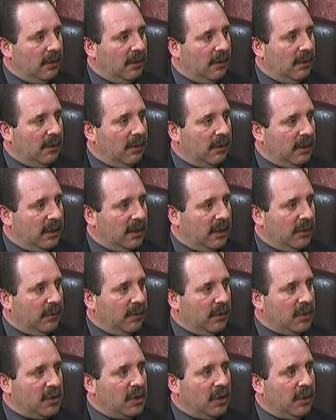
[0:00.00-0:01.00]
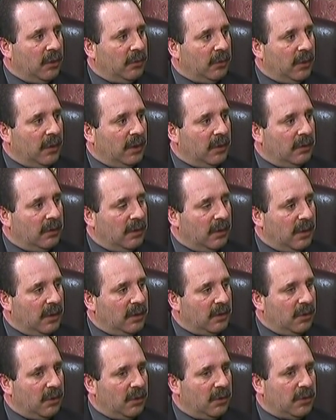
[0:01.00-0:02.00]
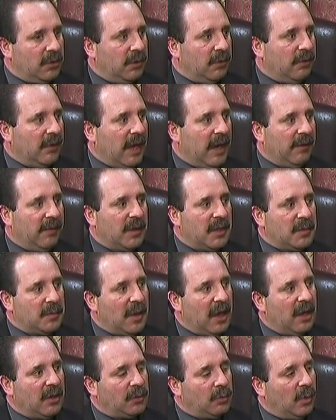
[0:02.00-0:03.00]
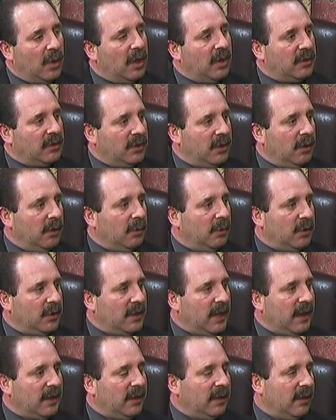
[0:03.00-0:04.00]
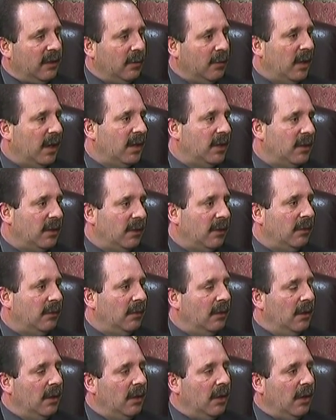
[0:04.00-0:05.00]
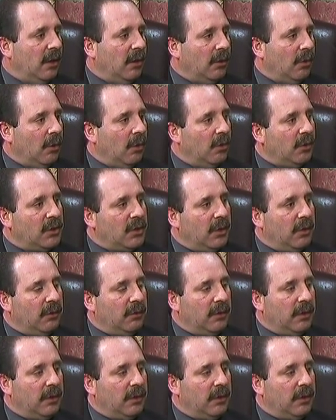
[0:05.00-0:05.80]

all the different children and to their surviving spouse while still protecting the rights of your own children?